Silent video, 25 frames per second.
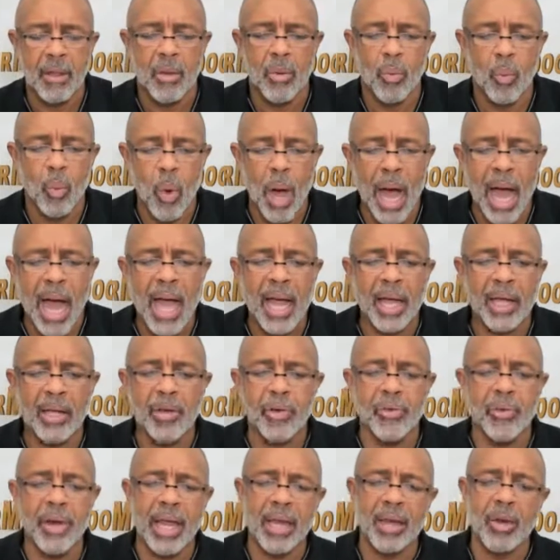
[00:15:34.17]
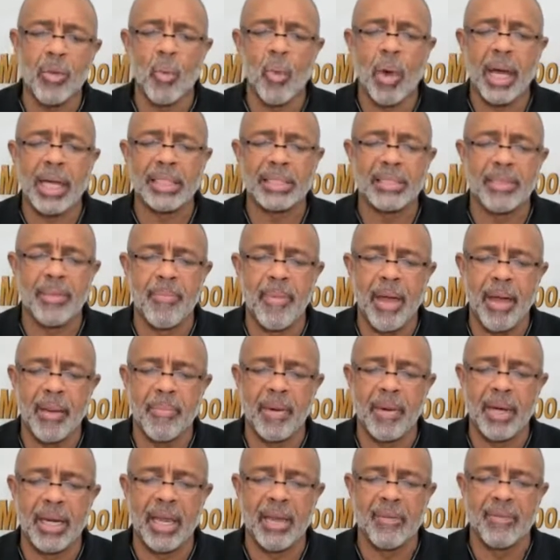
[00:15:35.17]
Why creating ways to make
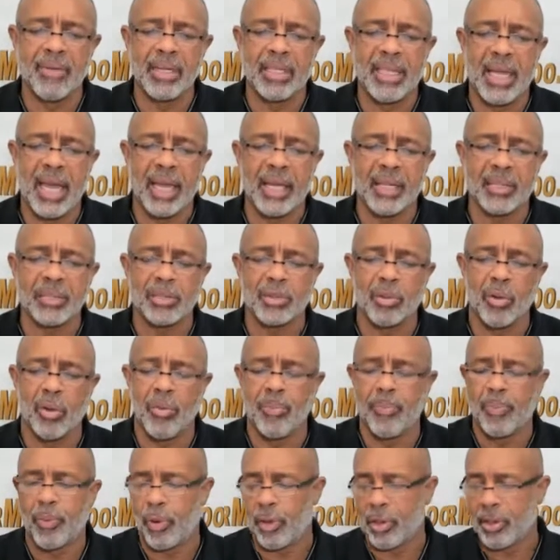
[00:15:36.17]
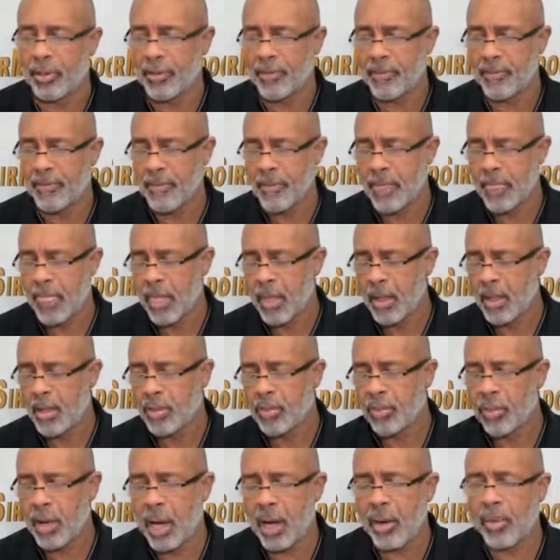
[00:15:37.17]
money every day is so important?
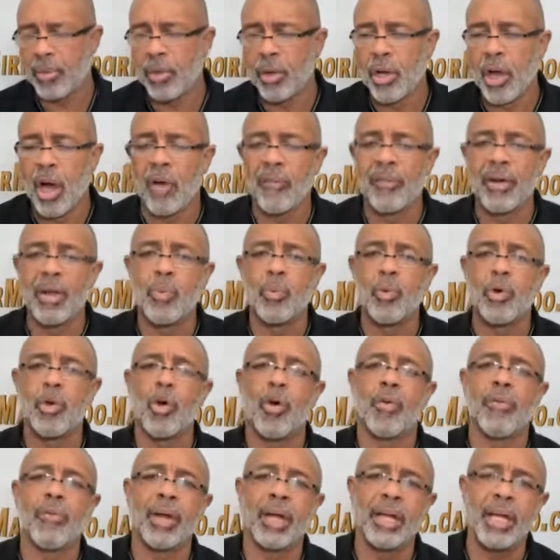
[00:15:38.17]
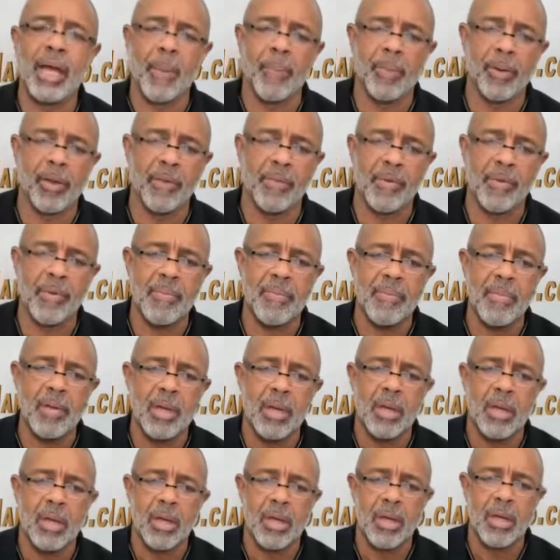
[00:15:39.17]
Well, we already went over a couple of them.
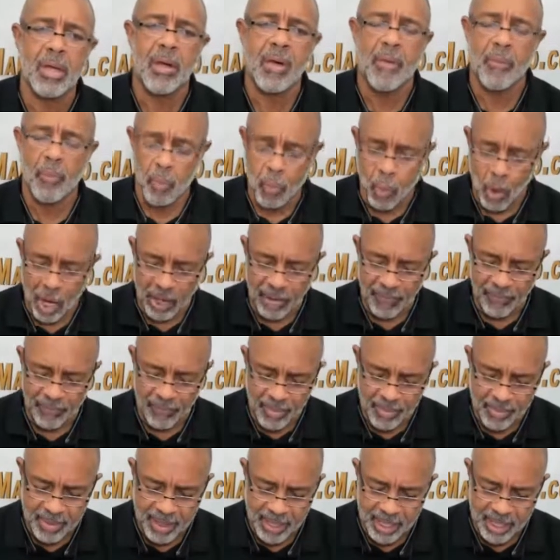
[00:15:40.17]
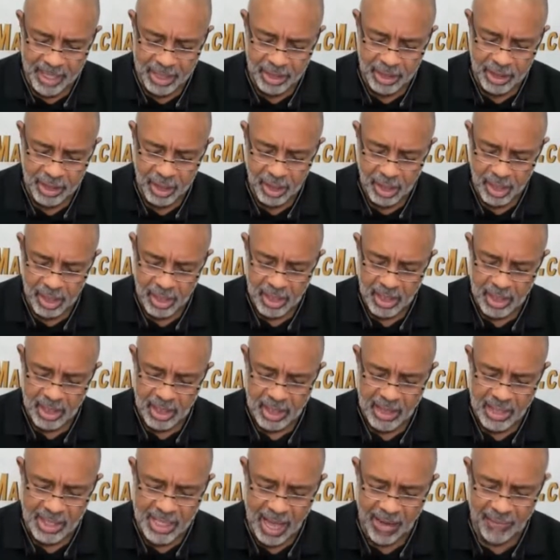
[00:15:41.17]
One of them is
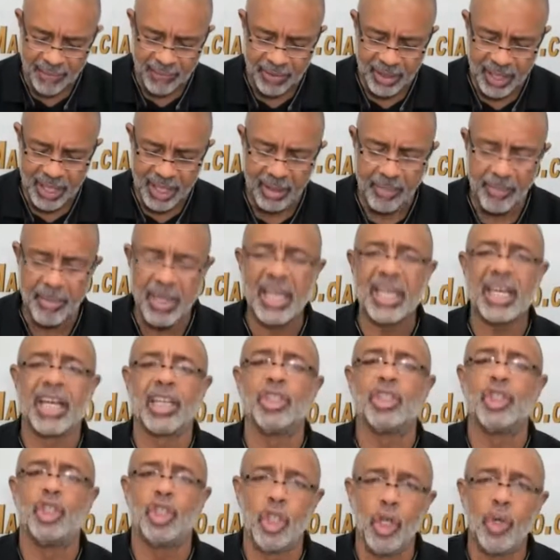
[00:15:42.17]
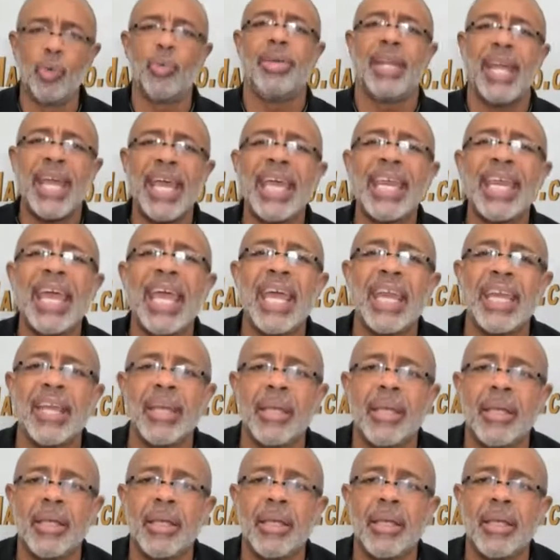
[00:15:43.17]
definitely because you need it.